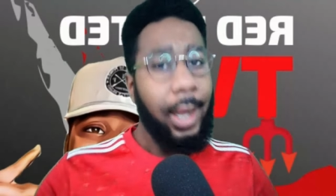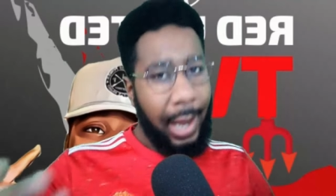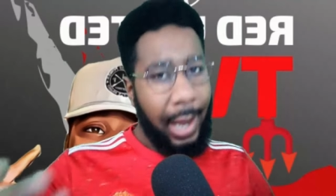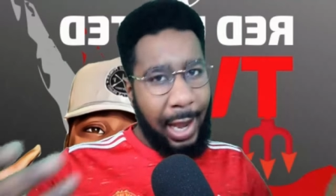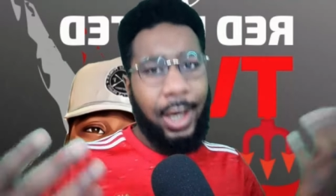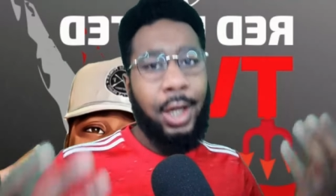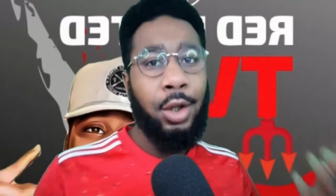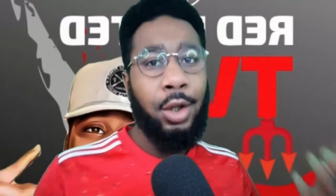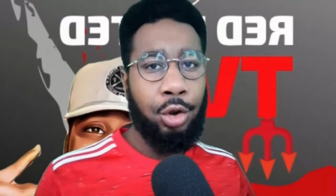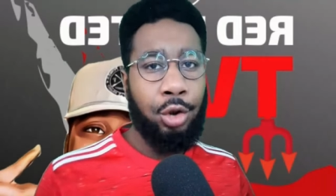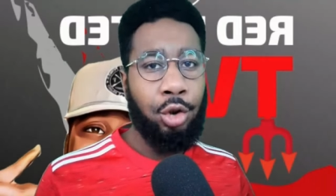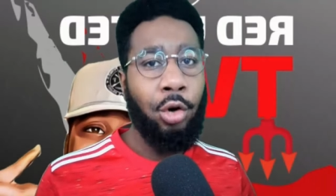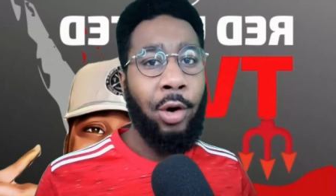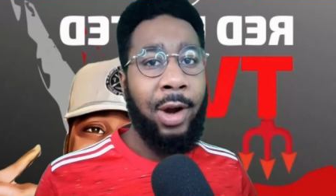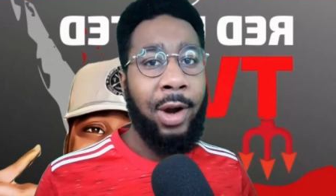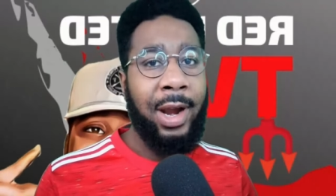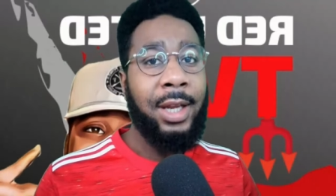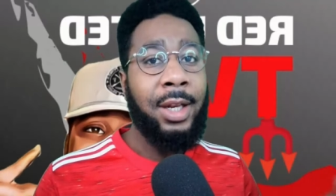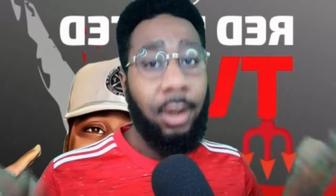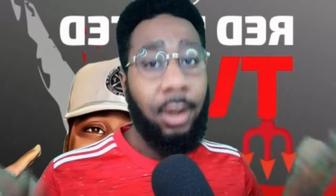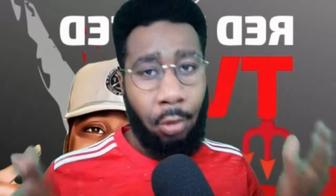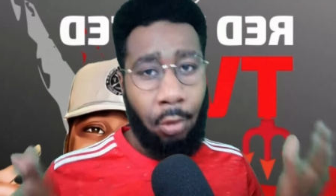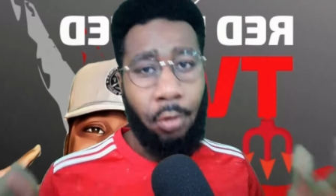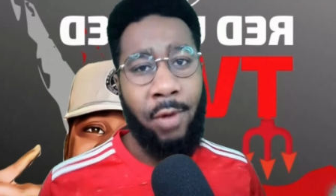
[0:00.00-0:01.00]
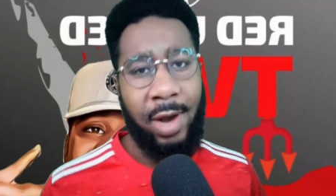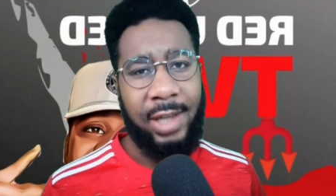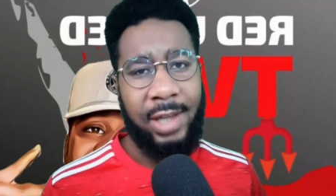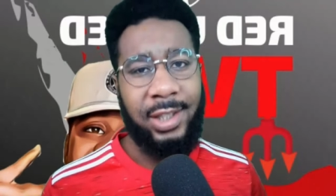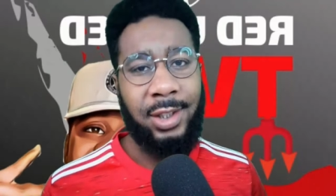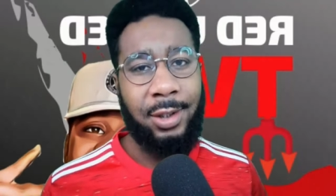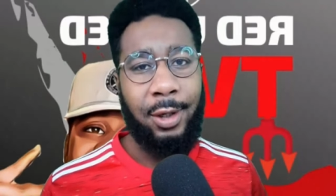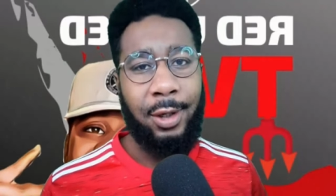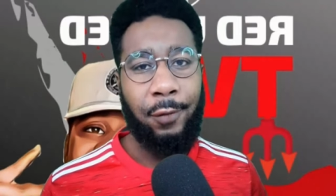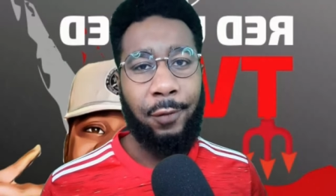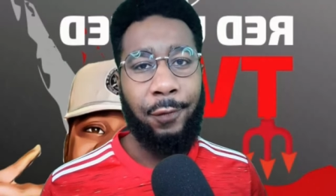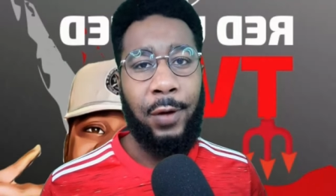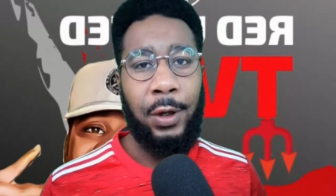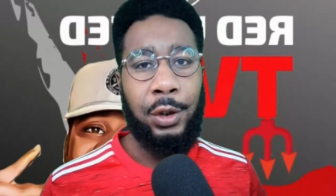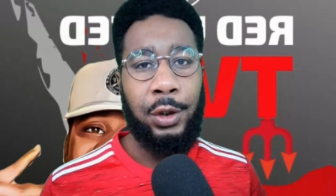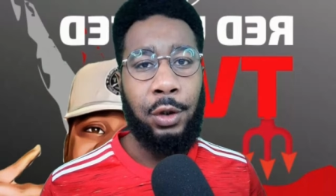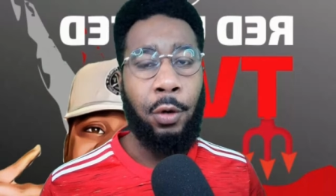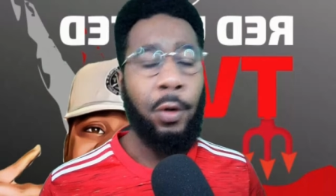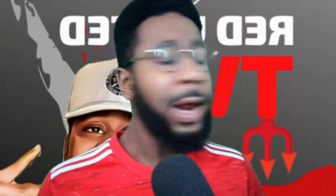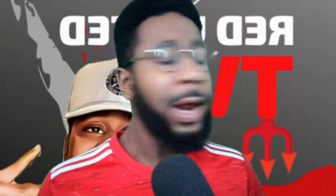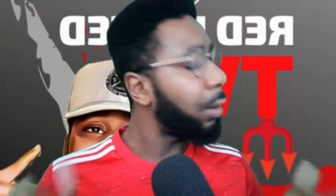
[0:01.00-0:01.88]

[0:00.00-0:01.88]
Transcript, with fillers: and enjoy the rest of this video.